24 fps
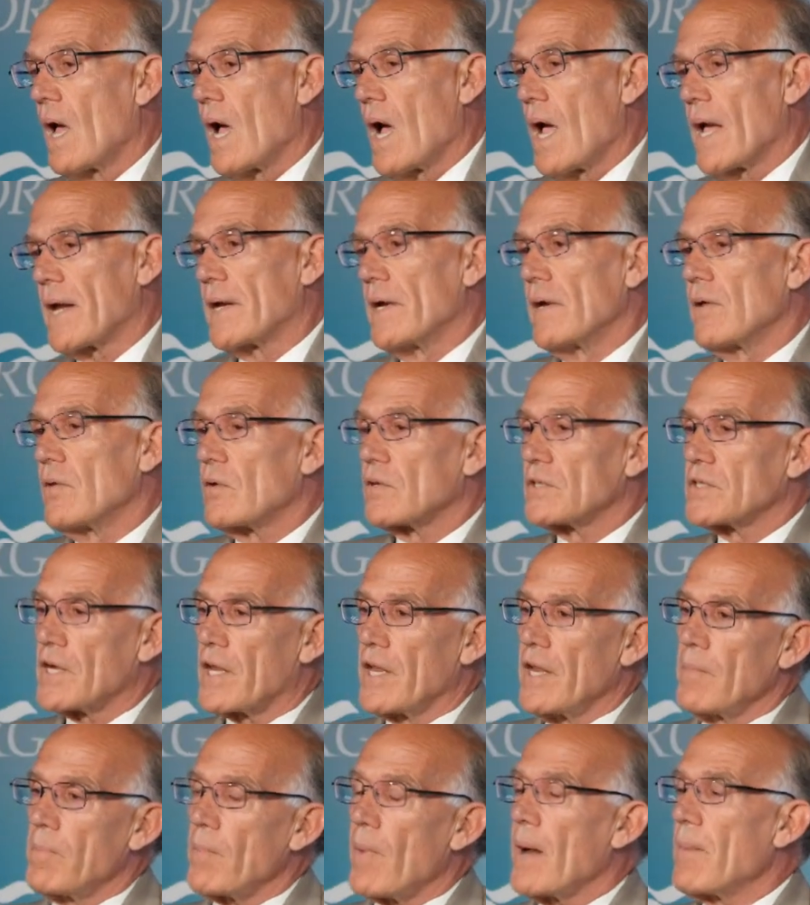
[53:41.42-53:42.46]
I could either
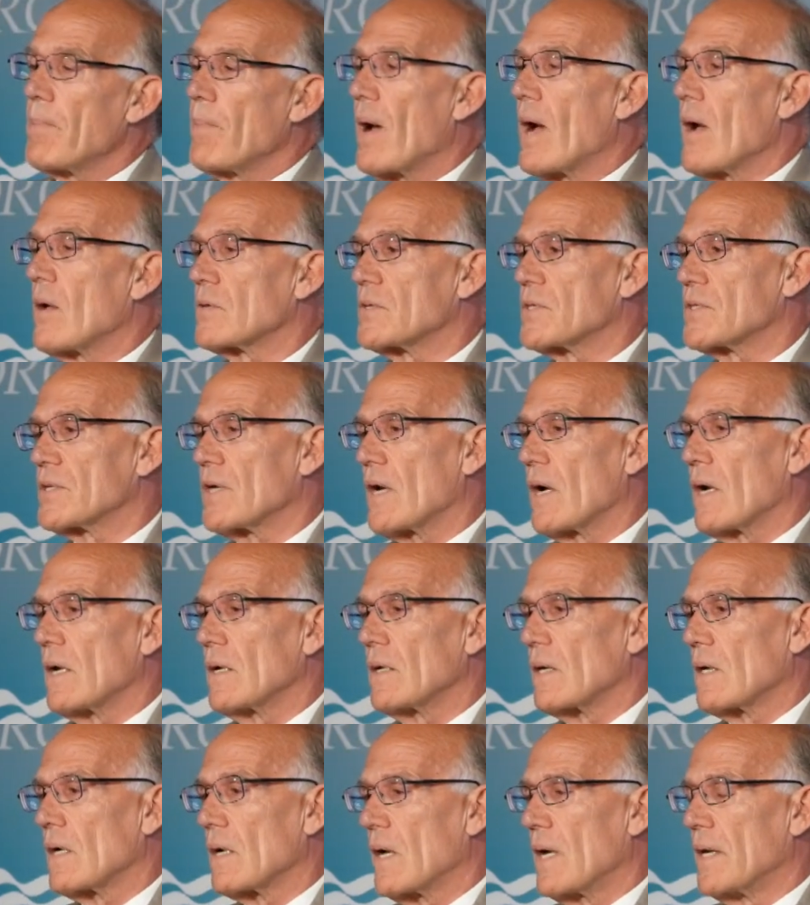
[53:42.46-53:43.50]
keep my mouth
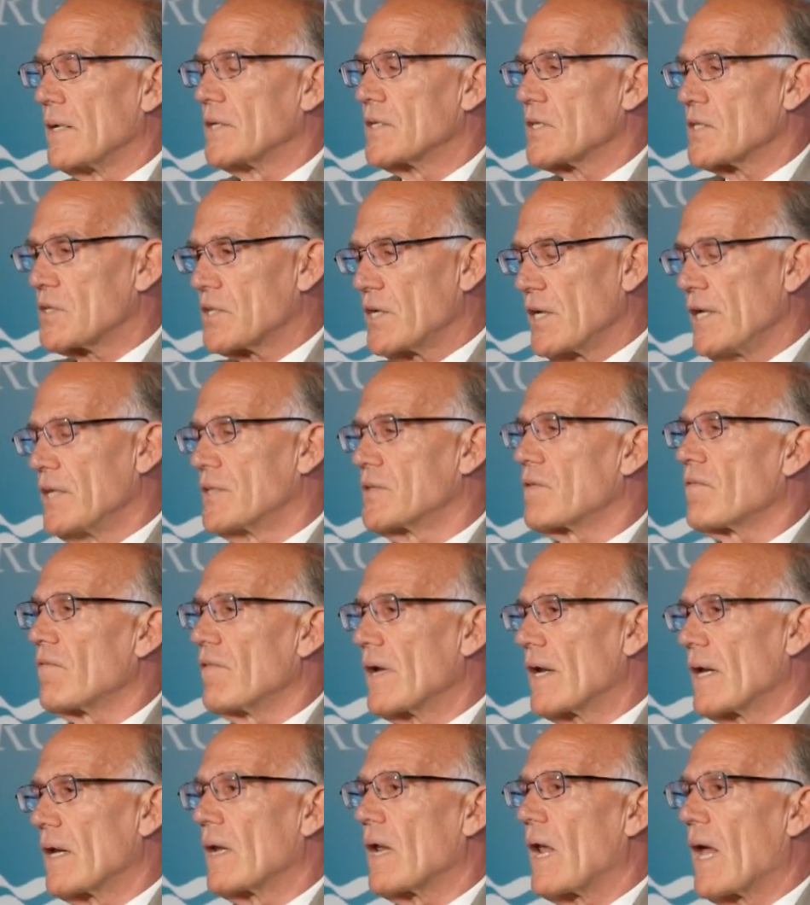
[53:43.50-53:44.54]
shut and just teach
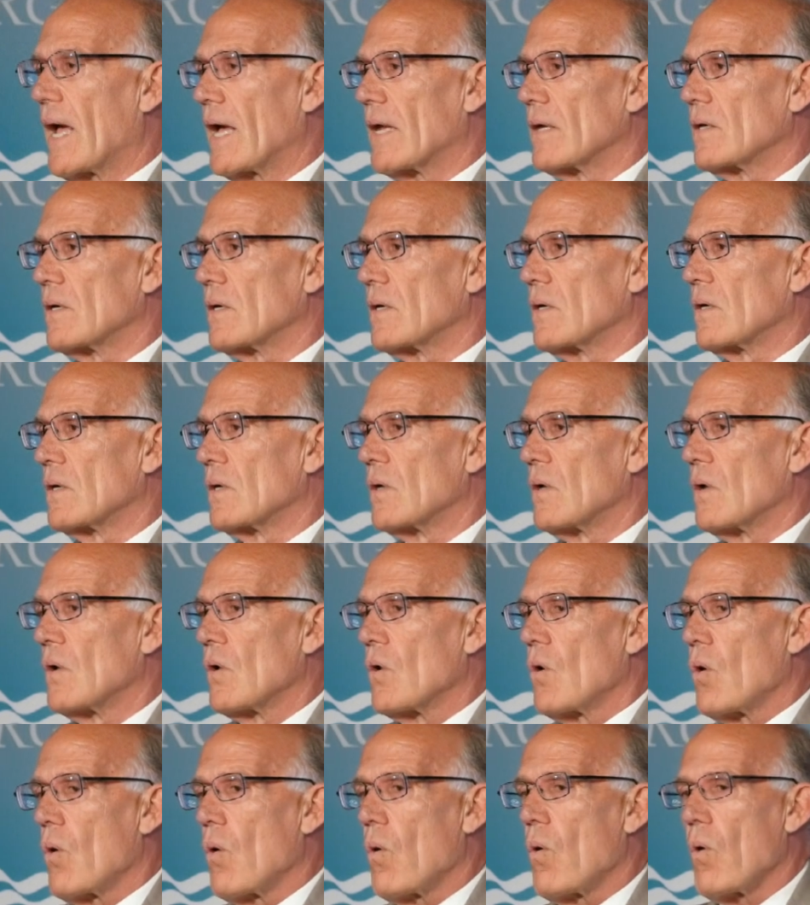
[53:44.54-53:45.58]
Greek and Latin,
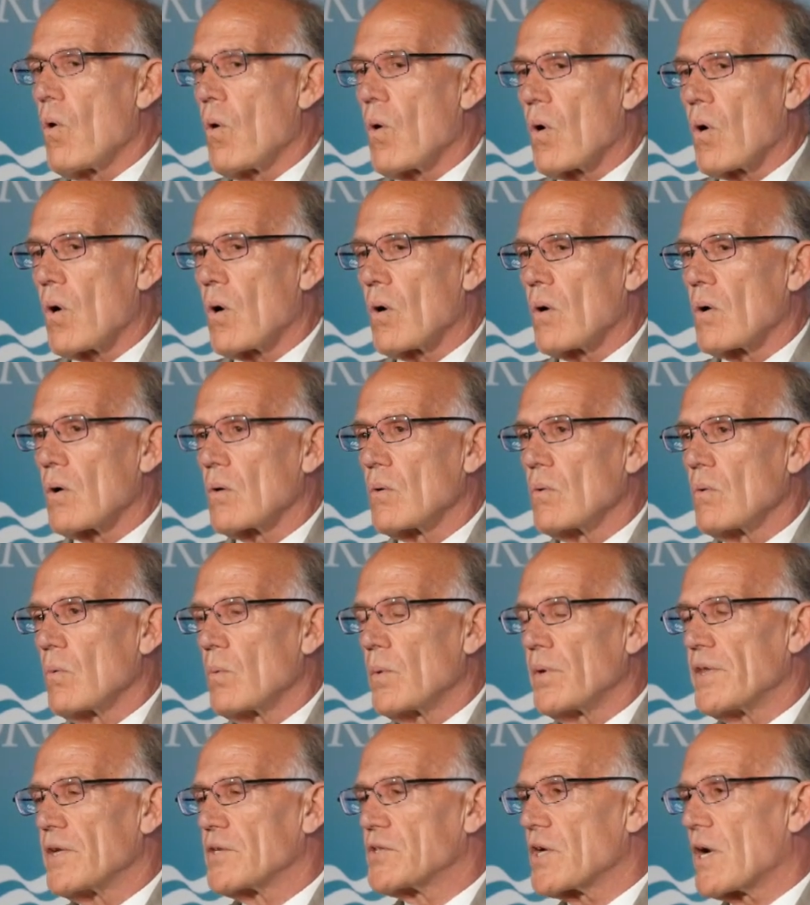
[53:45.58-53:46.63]
or
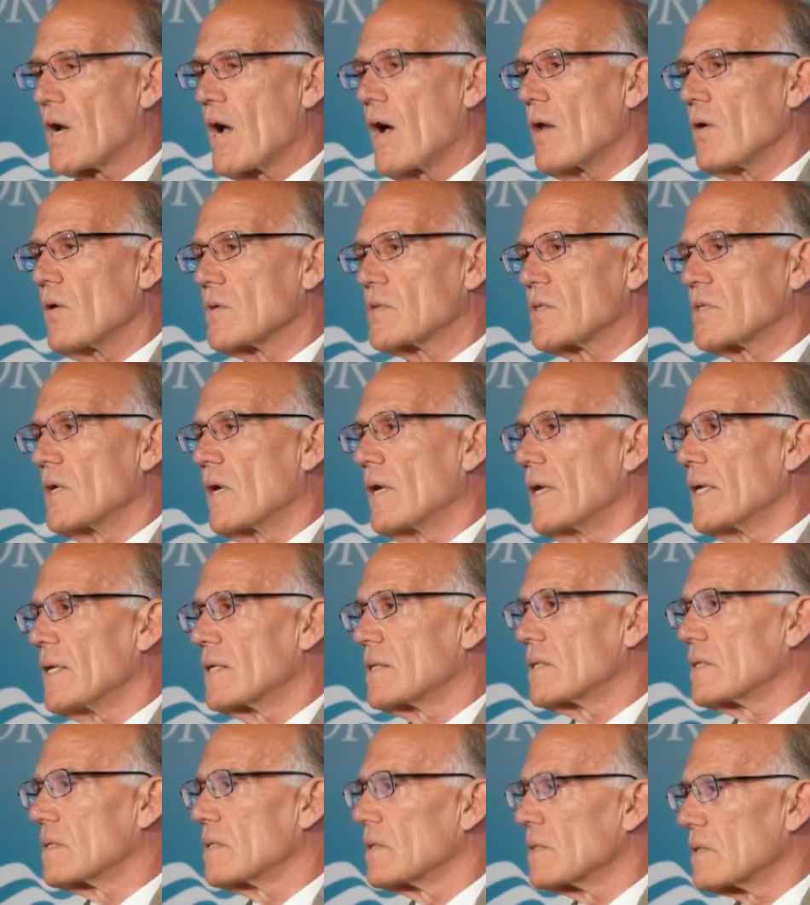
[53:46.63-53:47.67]
when the Chicano
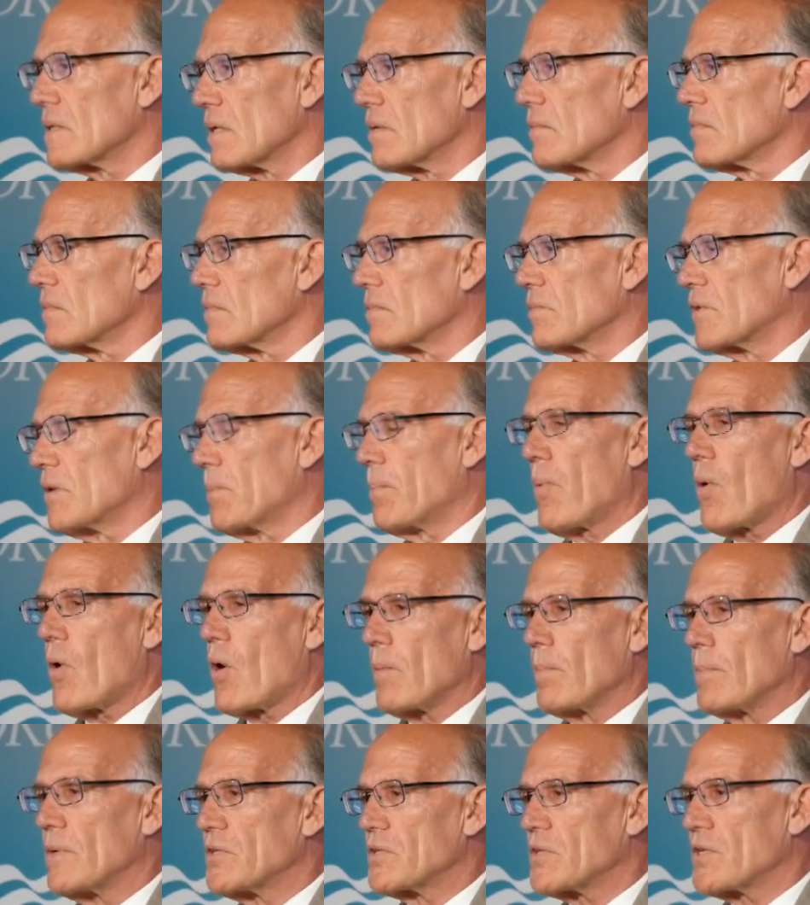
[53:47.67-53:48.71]
Studies
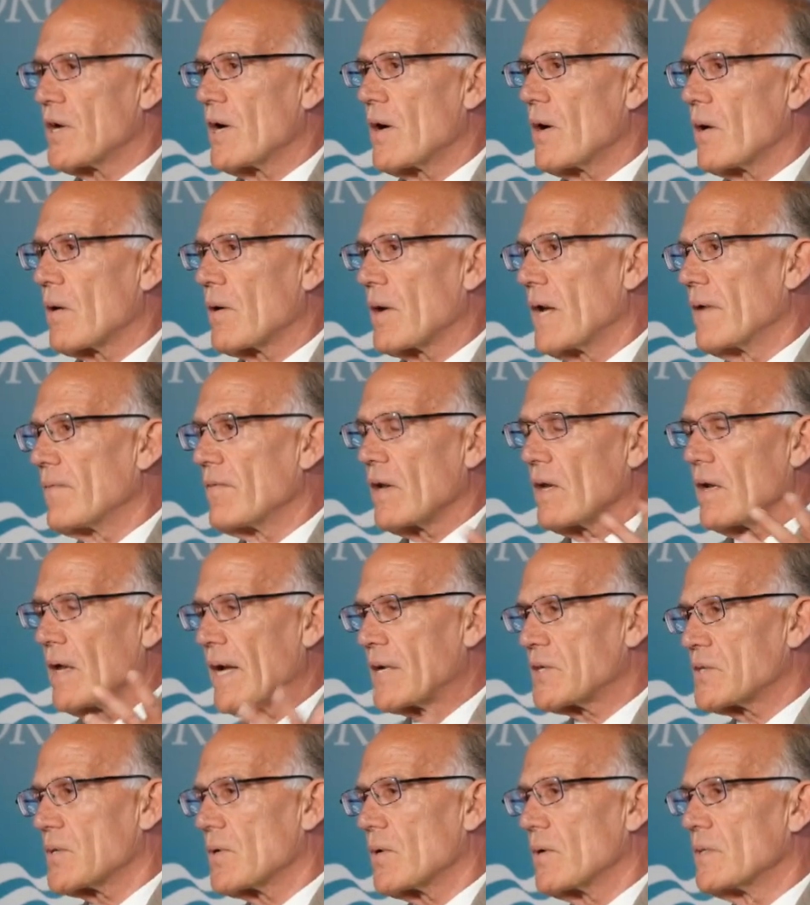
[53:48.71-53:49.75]
department chair gave a
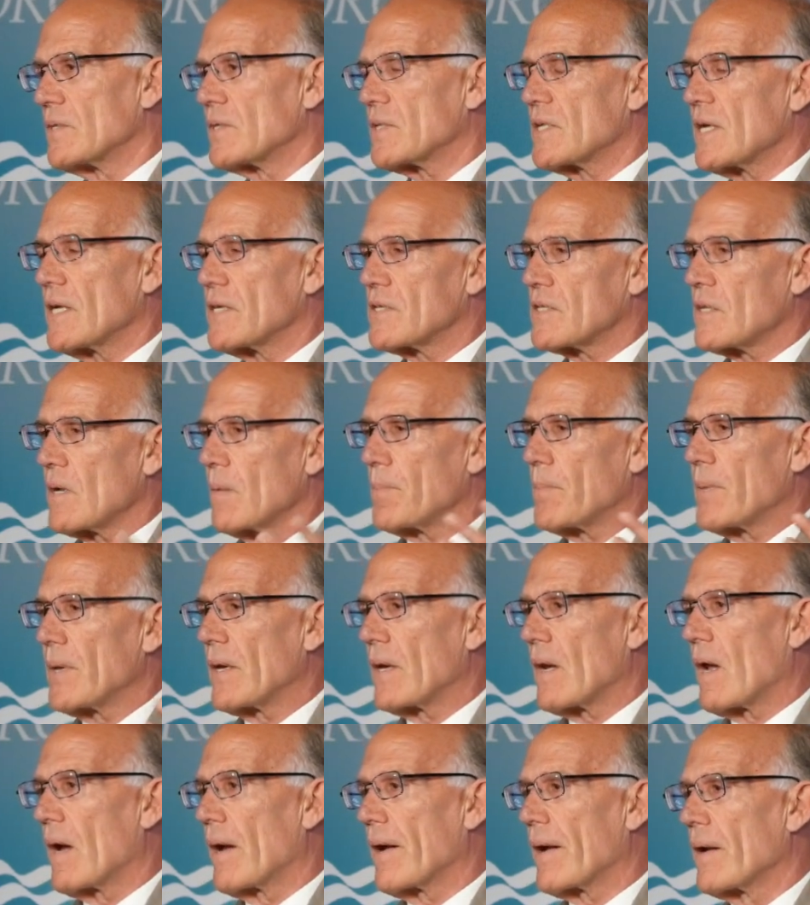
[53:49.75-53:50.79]
lecture and said
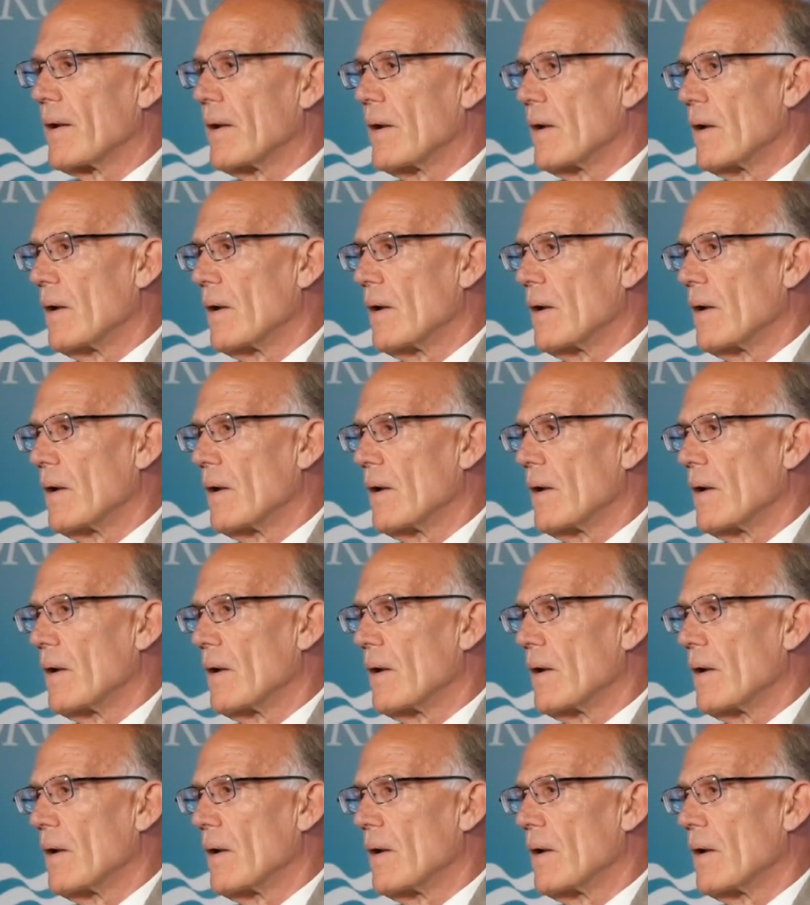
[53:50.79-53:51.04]
something like,